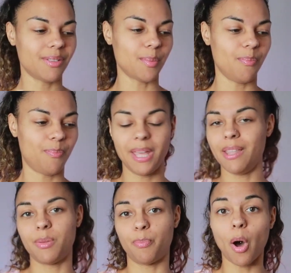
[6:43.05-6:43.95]

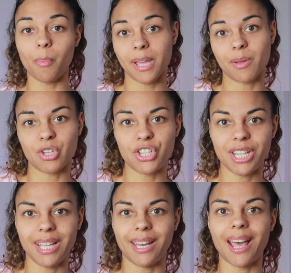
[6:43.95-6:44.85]
the bot being a
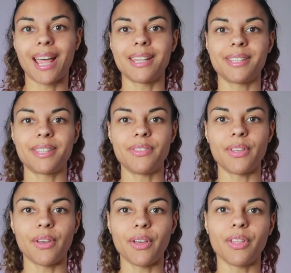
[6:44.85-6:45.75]
machine and
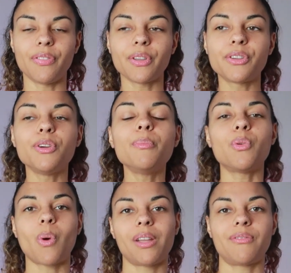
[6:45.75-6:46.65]
the
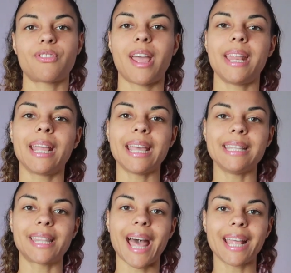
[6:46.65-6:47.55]
human way of trading
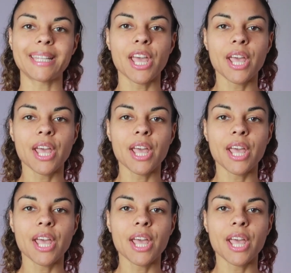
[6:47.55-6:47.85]
is that